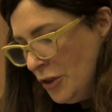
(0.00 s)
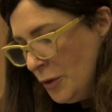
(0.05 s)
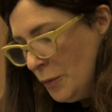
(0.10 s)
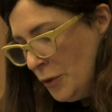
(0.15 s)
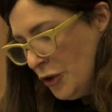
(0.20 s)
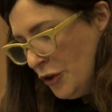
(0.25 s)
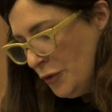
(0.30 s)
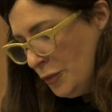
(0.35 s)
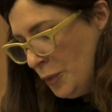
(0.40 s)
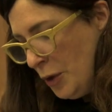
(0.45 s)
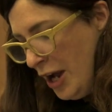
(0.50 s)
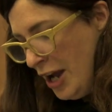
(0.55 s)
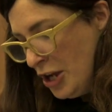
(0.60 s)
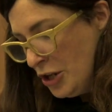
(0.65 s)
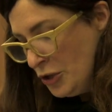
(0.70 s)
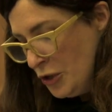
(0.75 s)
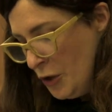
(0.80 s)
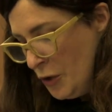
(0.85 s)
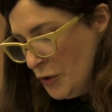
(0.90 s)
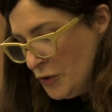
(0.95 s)
The bird of prey
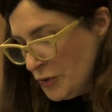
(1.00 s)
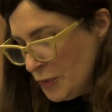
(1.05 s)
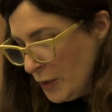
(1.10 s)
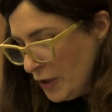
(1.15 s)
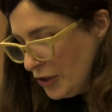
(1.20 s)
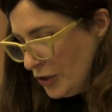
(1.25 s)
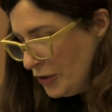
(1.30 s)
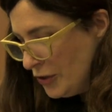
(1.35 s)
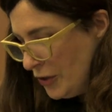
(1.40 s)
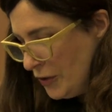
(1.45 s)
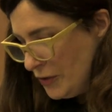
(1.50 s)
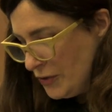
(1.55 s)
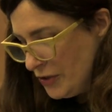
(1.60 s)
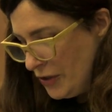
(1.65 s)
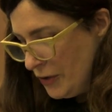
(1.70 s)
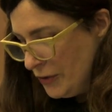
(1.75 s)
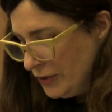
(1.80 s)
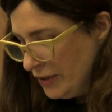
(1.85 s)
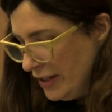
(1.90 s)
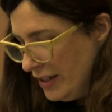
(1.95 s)
knows what it knows
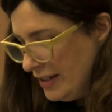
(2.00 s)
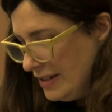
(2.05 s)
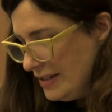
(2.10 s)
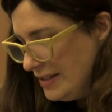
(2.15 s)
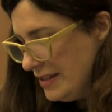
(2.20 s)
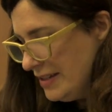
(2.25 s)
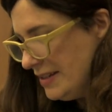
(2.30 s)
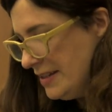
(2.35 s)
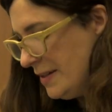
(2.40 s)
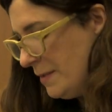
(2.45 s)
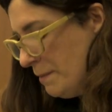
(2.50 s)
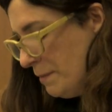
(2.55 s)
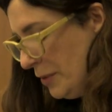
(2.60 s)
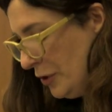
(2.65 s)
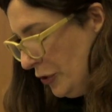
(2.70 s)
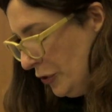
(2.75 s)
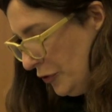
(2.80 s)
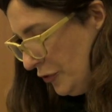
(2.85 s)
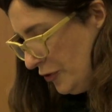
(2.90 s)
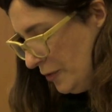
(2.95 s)
only in a system
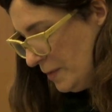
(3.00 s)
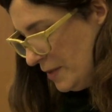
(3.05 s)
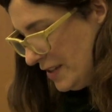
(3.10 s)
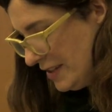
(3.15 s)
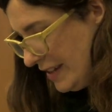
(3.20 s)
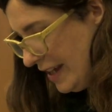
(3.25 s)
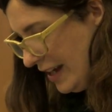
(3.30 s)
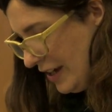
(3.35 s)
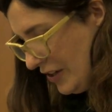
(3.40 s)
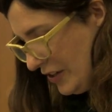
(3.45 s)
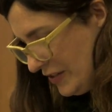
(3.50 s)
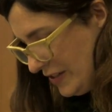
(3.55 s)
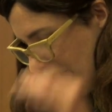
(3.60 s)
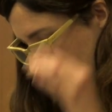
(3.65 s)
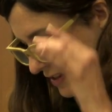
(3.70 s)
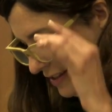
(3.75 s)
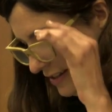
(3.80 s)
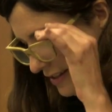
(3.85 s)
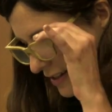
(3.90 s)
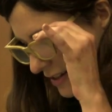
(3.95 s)
built from desire's
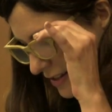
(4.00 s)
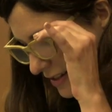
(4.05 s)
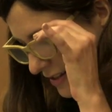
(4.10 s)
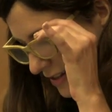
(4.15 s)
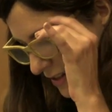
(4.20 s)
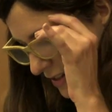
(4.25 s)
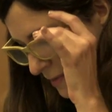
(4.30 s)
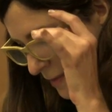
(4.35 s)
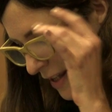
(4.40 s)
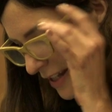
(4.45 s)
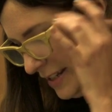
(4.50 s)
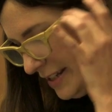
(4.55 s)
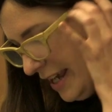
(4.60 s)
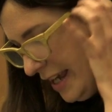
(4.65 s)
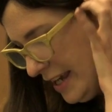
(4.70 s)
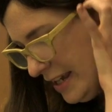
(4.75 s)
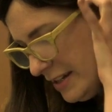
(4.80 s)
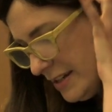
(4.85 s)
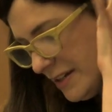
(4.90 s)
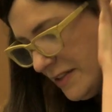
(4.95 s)
instances,
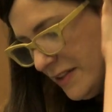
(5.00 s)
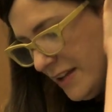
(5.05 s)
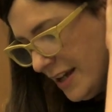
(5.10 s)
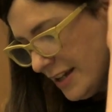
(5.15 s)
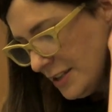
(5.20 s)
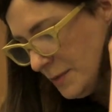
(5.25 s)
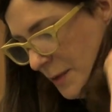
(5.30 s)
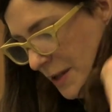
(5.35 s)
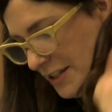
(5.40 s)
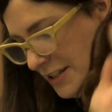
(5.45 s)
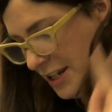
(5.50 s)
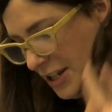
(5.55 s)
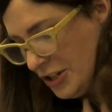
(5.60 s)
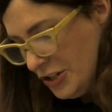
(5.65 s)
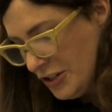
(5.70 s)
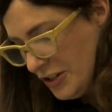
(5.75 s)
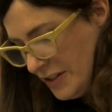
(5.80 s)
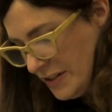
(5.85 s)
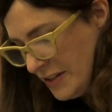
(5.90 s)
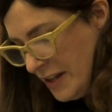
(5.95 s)
maintained in the
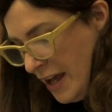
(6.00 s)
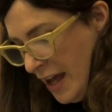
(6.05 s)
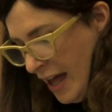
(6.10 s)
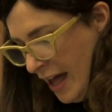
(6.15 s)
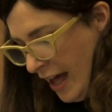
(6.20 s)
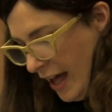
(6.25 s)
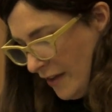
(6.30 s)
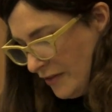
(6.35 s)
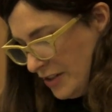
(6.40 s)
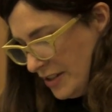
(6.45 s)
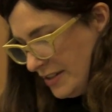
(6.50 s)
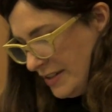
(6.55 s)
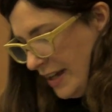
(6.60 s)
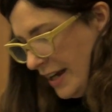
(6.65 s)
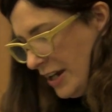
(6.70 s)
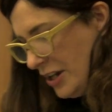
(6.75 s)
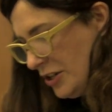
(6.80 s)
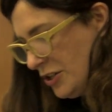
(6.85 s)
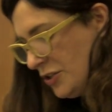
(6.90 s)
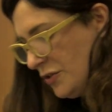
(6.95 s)
expectations of
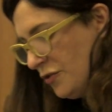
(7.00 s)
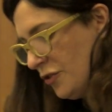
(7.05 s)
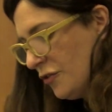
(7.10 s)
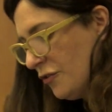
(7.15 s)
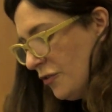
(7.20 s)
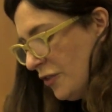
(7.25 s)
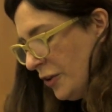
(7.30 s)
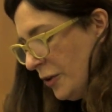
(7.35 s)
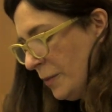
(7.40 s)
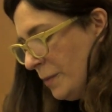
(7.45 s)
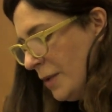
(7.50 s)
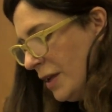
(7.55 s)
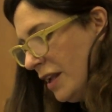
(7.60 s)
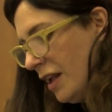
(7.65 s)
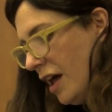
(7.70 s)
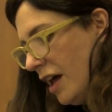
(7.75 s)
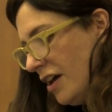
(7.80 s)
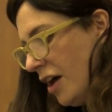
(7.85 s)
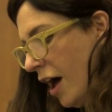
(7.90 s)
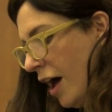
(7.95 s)
desire's fulfillment.
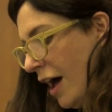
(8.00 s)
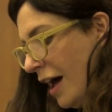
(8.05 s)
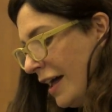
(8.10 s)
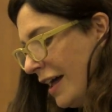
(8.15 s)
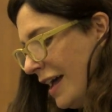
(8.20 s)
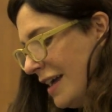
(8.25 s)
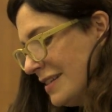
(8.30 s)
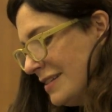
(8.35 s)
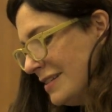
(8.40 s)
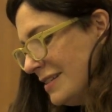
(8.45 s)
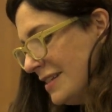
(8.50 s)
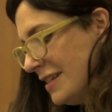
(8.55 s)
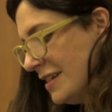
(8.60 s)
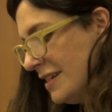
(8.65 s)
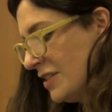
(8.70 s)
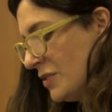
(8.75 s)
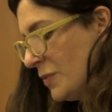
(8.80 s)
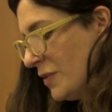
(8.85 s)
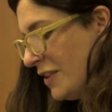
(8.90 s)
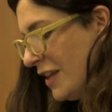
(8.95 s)
A hawkeye
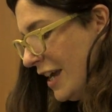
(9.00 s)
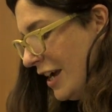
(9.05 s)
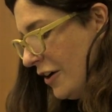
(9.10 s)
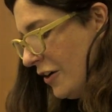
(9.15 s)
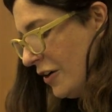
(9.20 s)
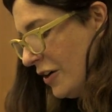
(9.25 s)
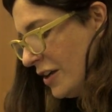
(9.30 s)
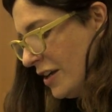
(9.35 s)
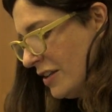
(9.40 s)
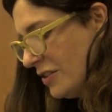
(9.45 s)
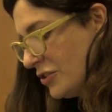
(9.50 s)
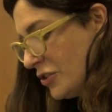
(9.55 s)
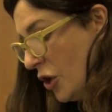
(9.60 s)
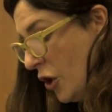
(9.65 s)
sees with the arrogance